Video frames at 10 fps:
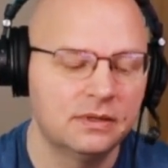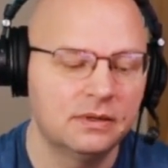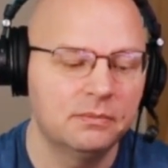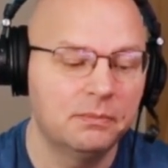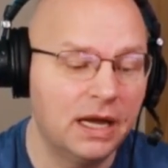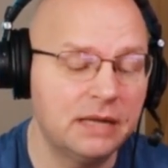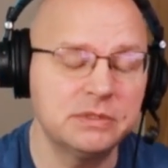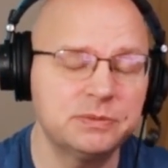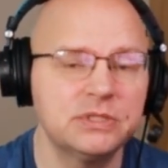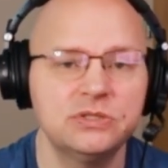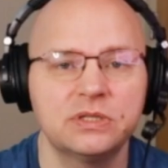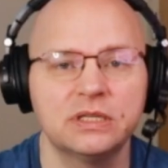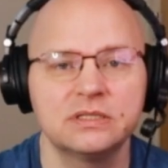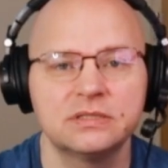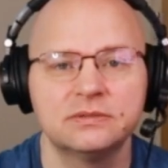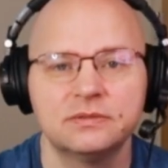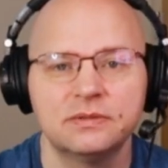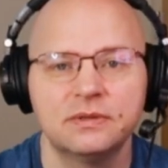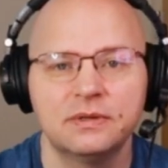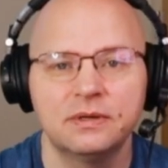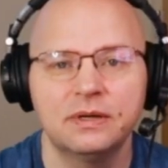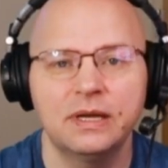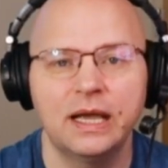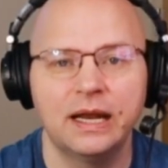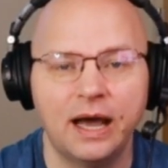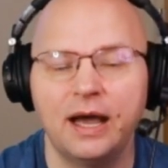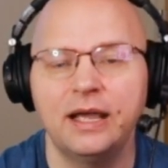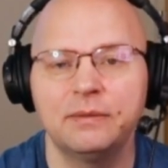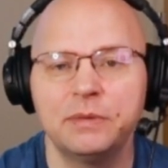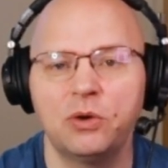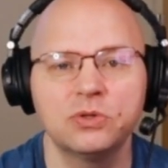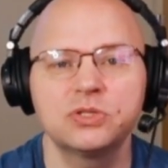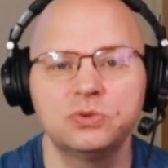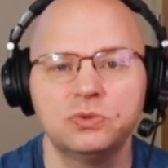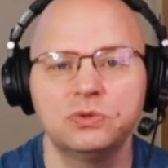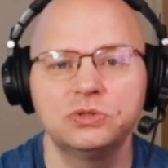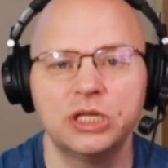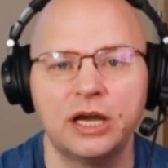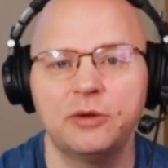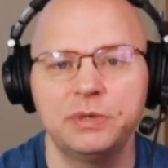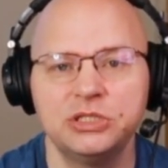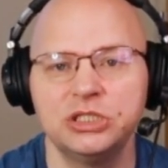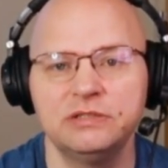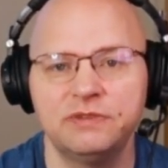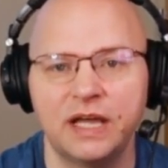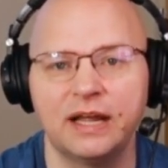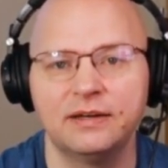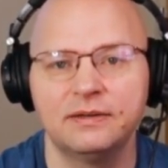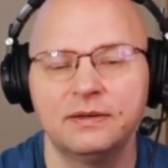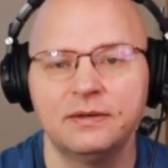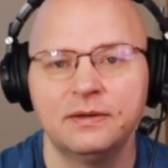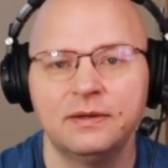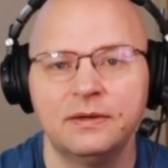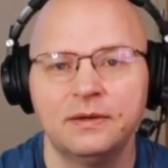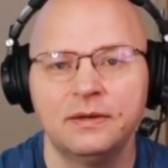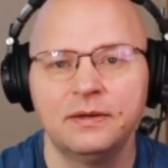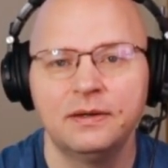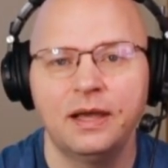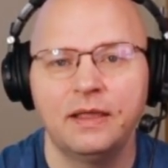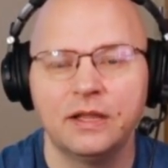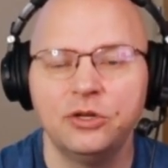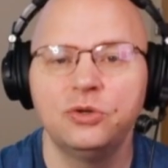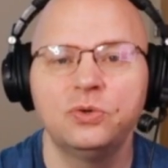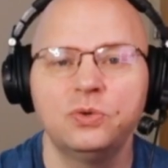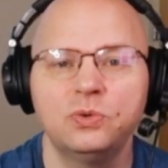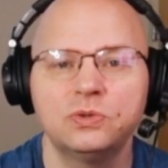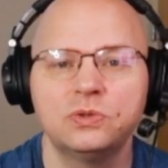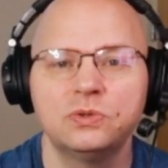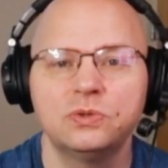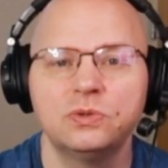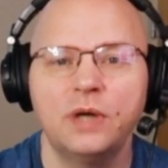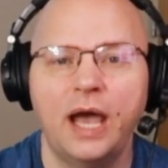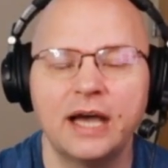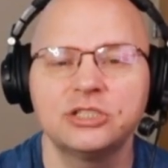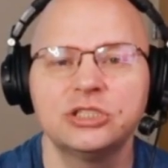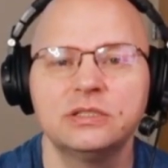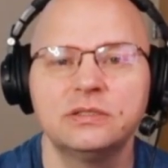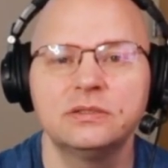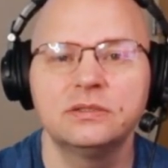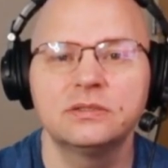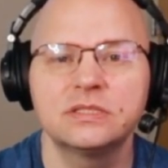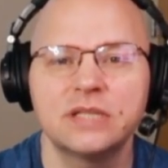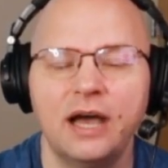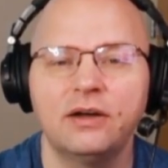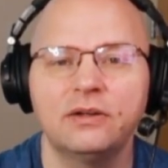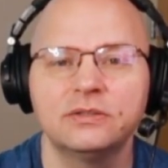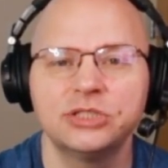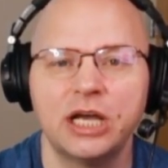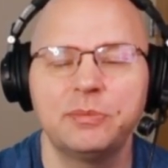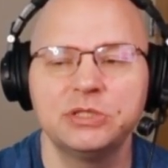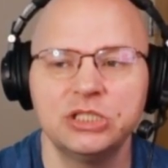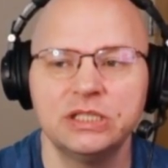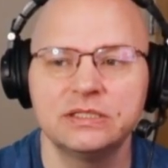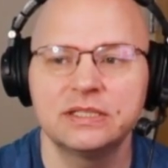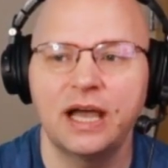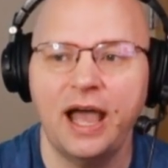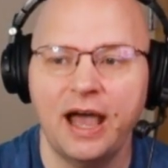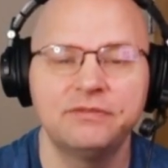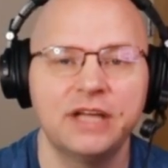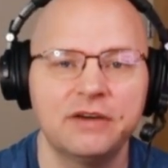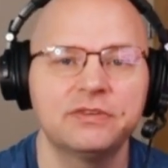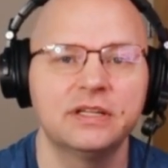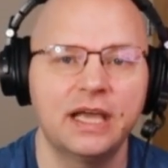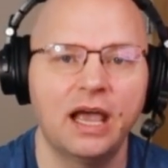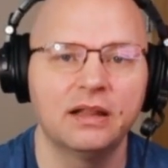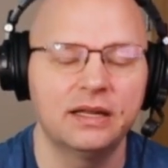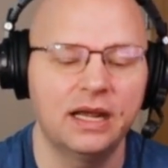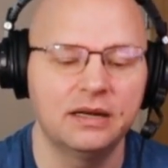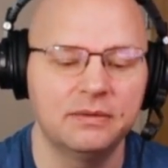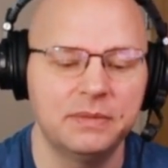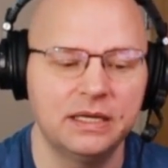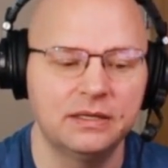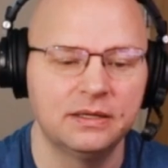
My name is Plazookas, and I am an old school JRPG fan. And the new action style JRPGs have definitely alienated me.